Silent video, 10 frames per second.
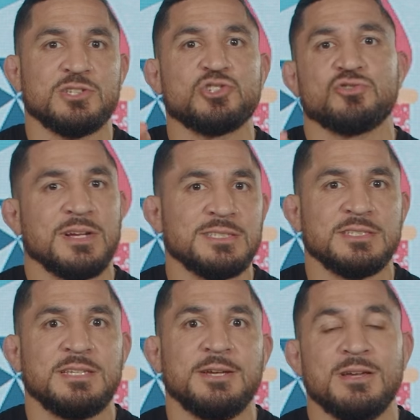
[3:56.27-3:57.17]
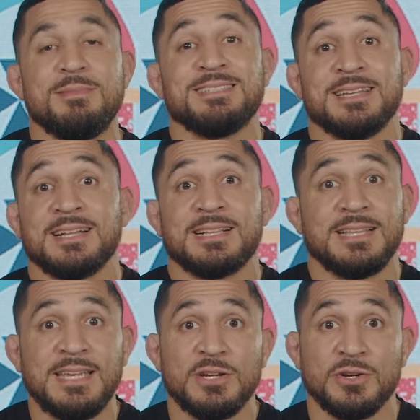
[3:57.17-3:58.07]
stresses here. He makes it
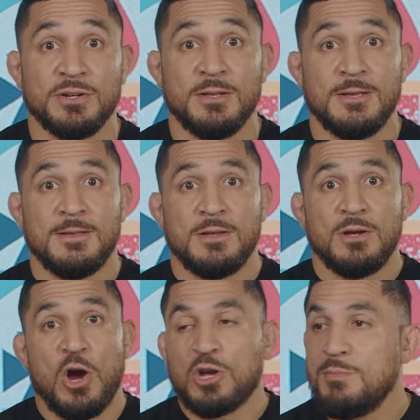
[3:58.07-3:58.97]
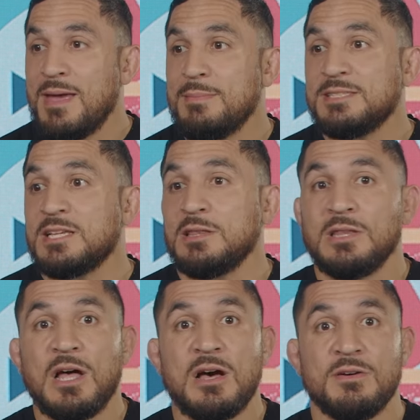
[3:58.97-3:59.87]
clear. Our commandment to
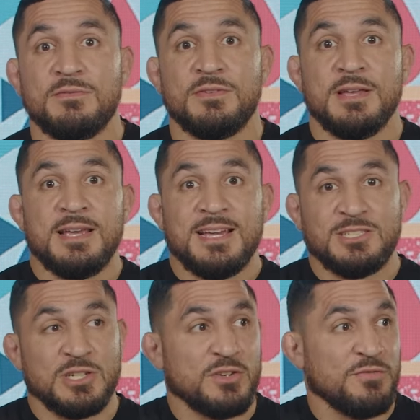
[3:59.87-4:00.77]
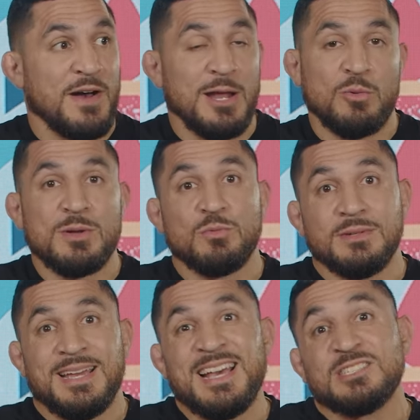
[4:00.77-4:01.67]
love is just following
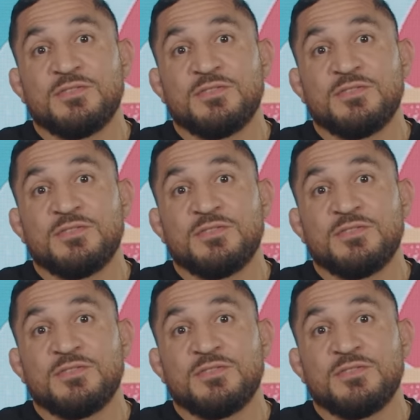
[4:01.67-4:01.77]
his